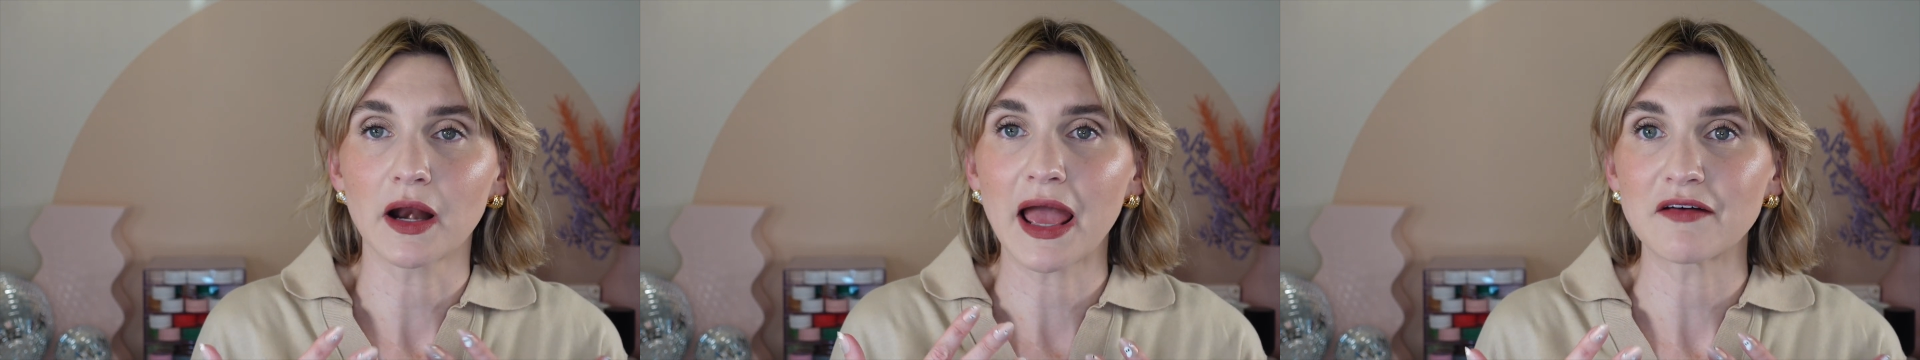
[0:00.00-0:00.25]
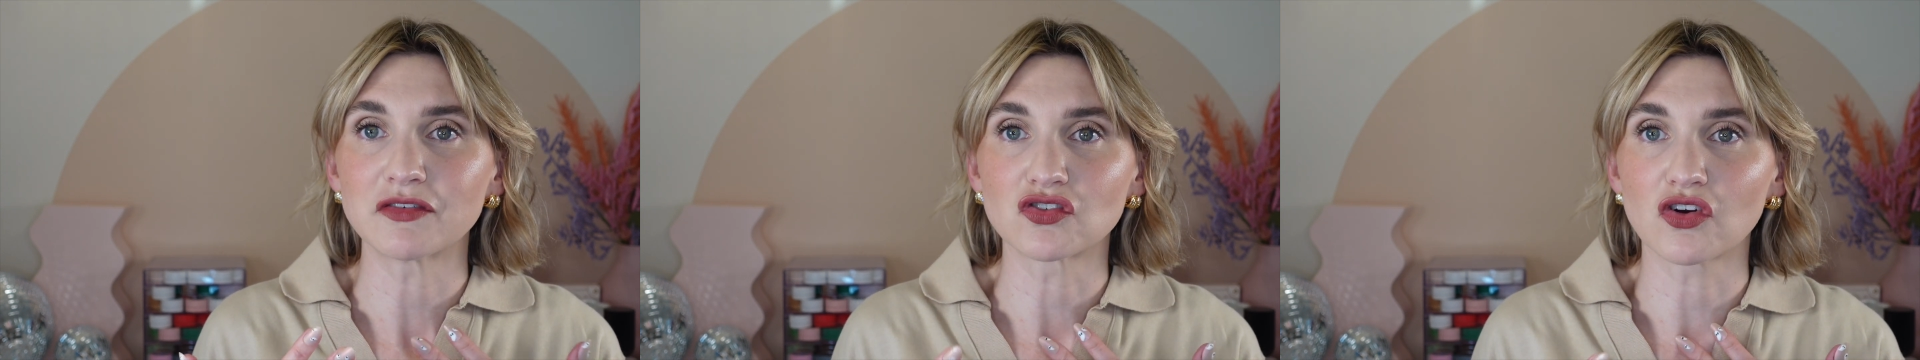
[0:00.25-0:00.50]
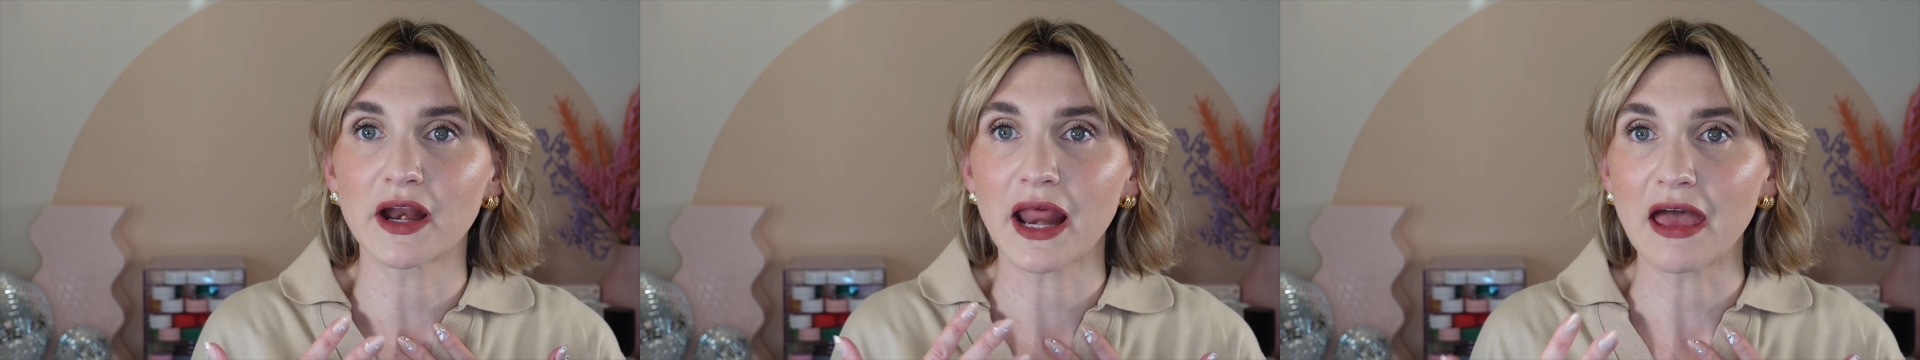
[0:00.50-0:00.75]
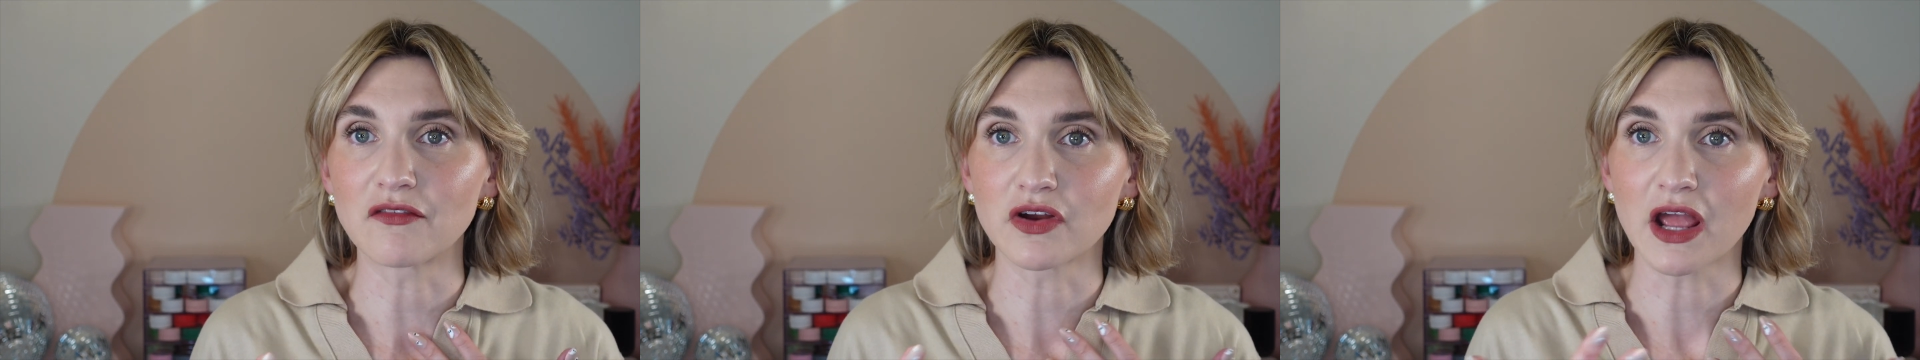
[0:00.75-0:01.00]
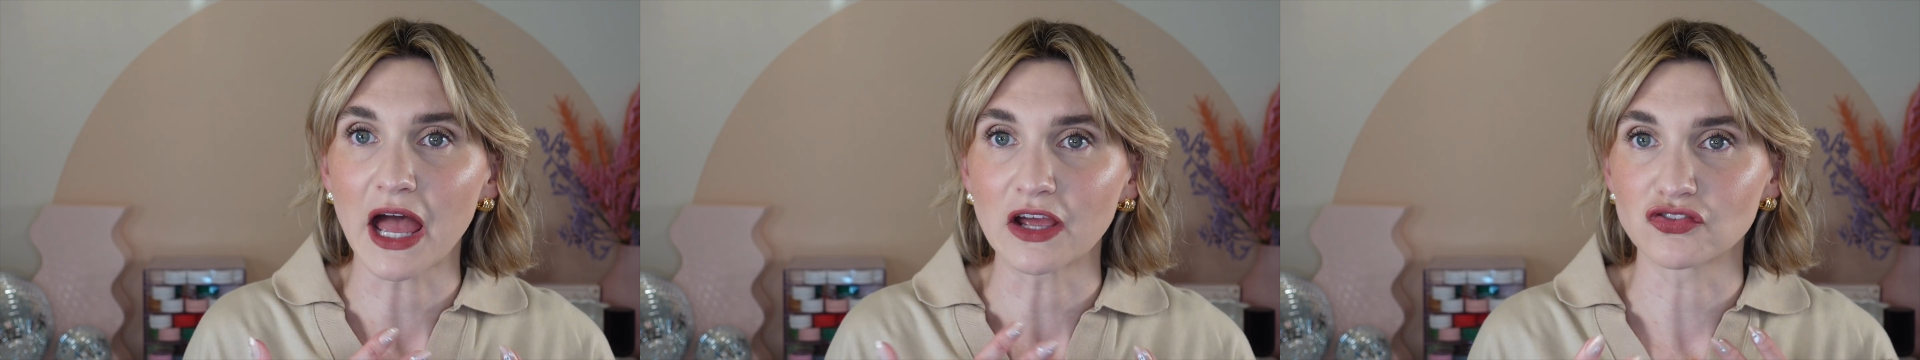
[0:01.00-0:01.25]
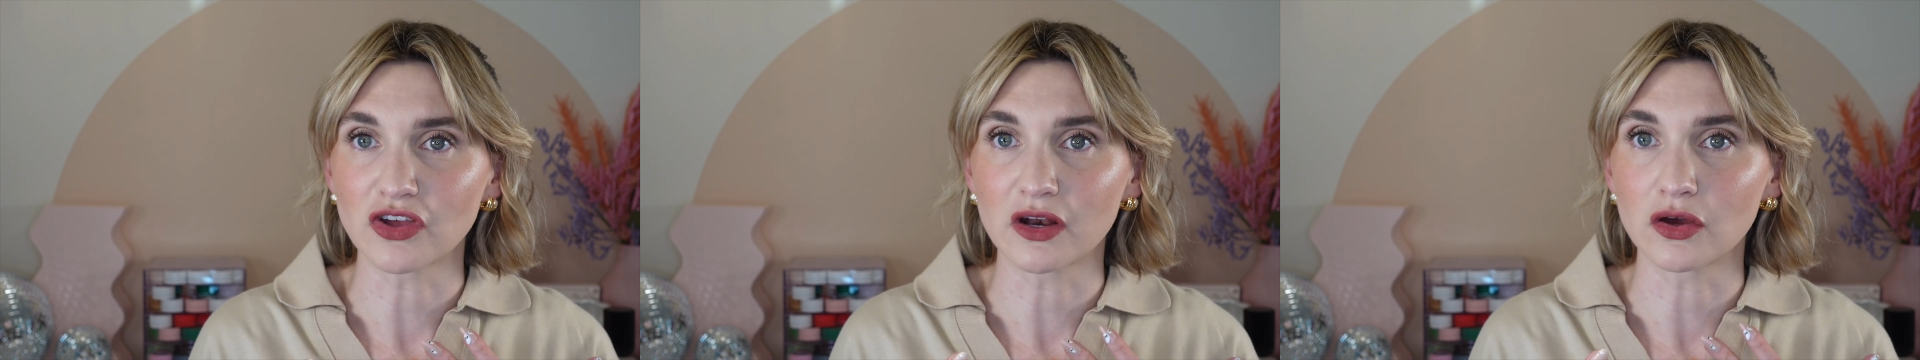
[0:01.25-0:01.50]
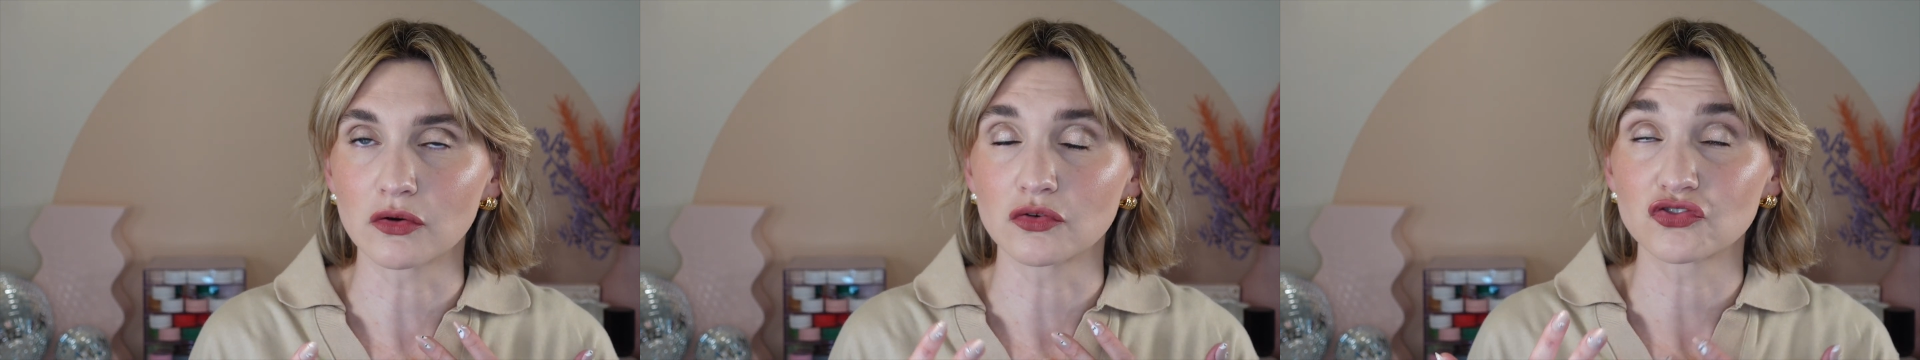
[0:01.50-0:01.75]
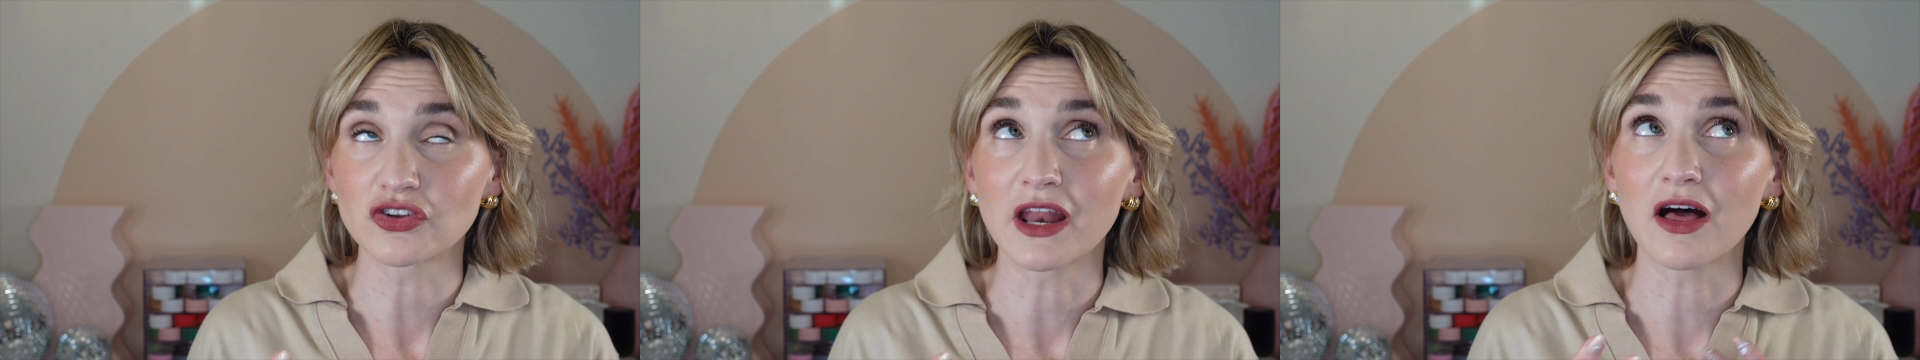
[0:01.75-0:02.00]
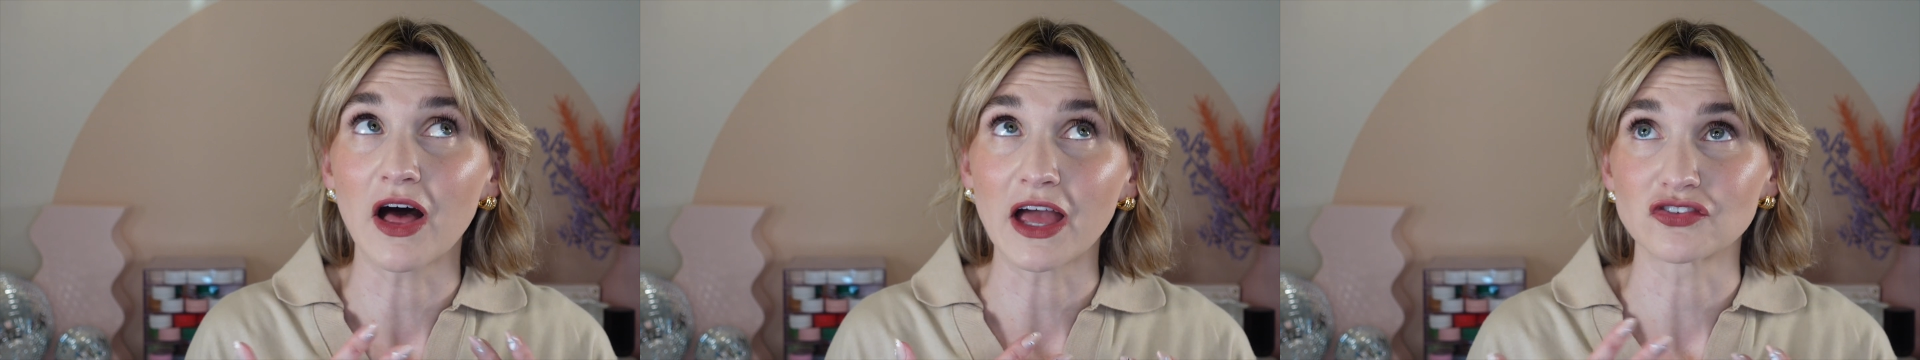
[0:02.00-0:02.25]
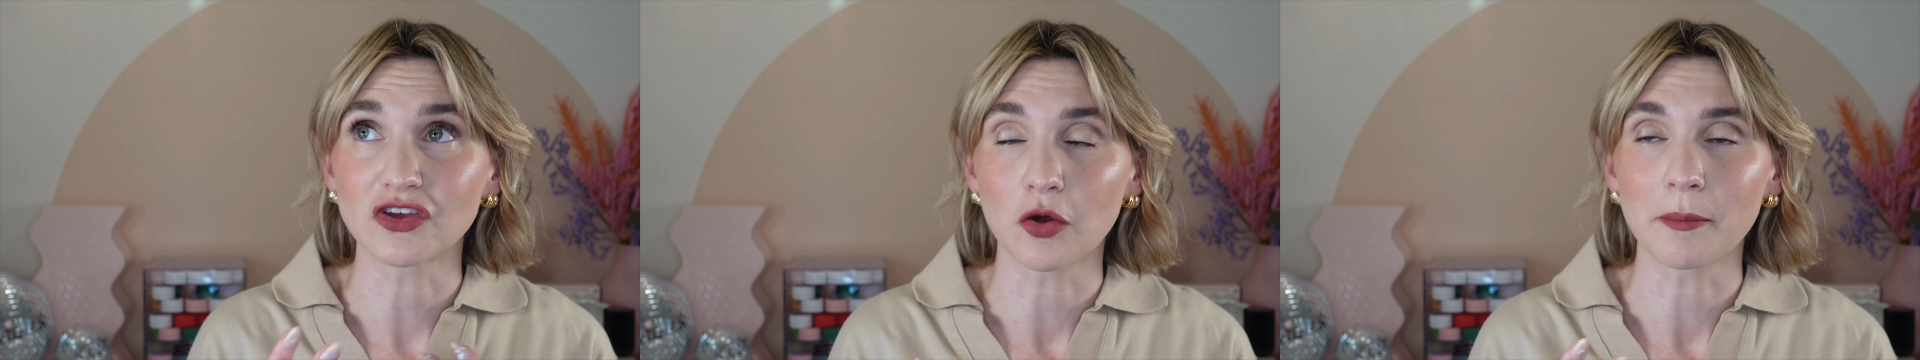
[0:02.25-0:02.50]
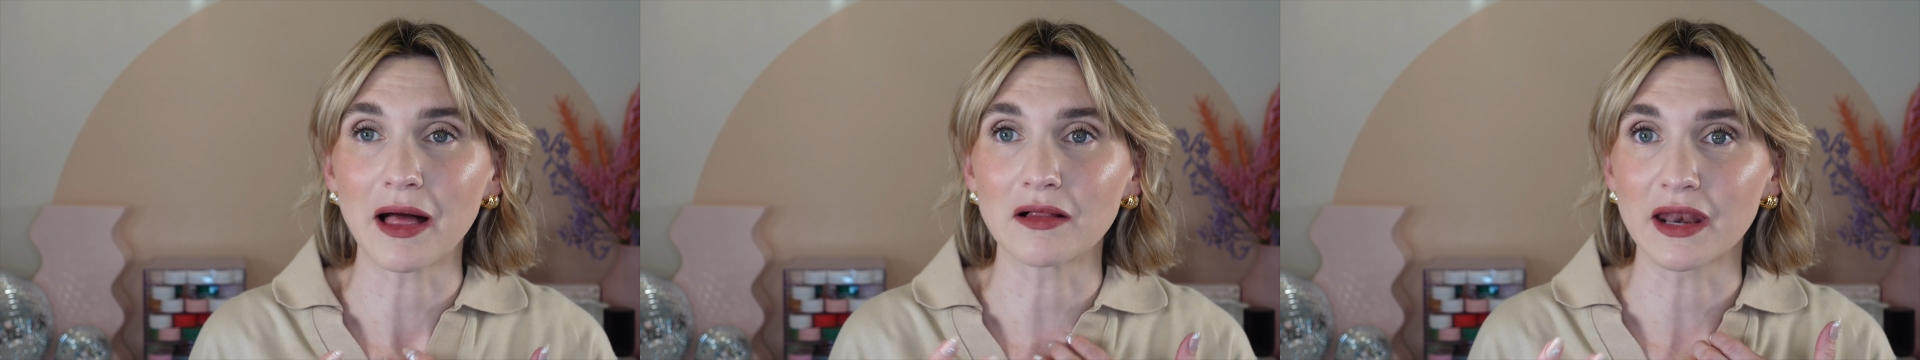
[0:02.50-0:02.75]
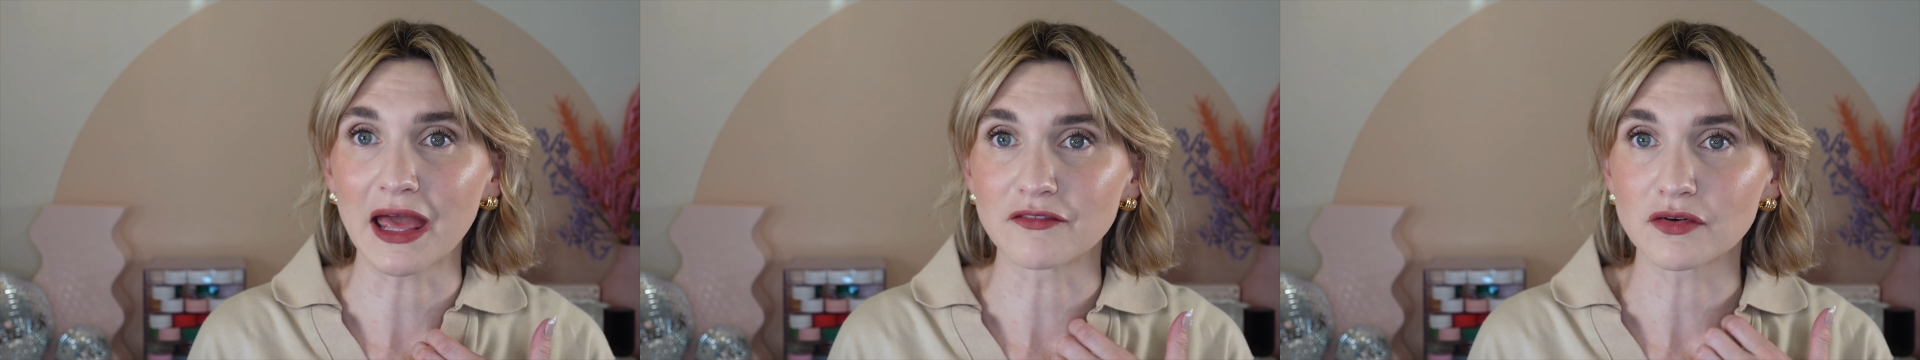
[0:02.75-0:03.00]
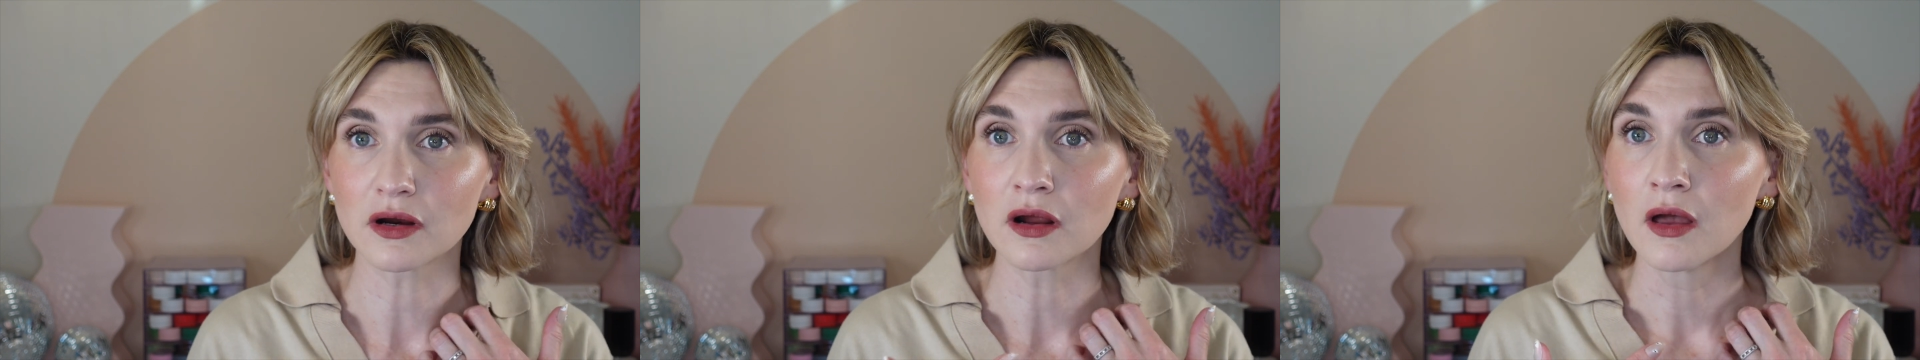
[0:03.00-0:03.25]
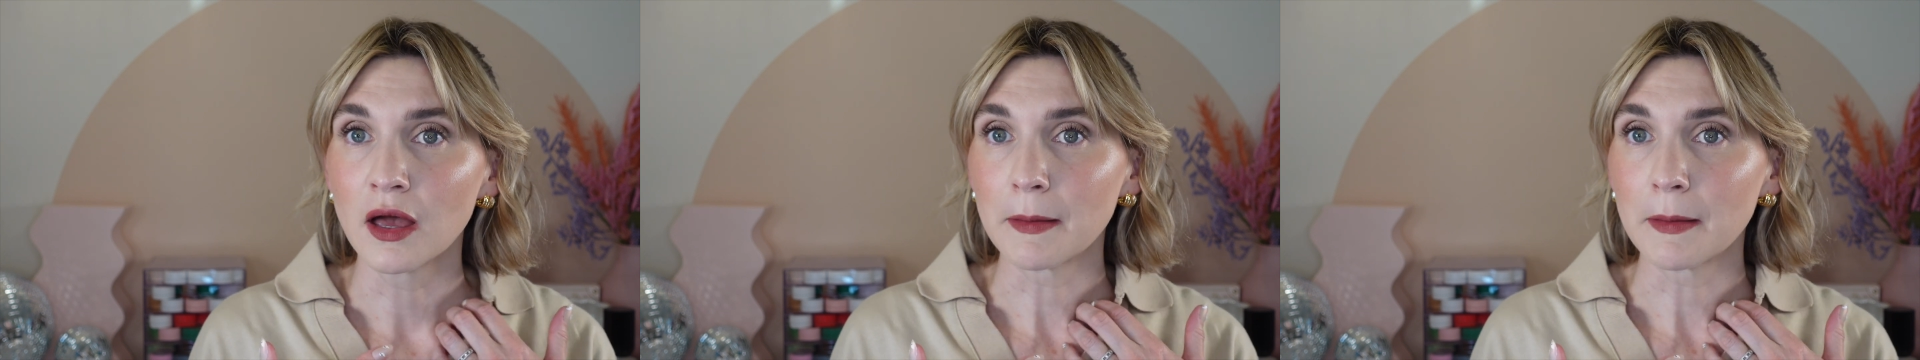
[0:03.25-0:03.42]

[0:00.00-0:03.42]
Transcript: I haven't tried every Chanel eyeshadow palette ever,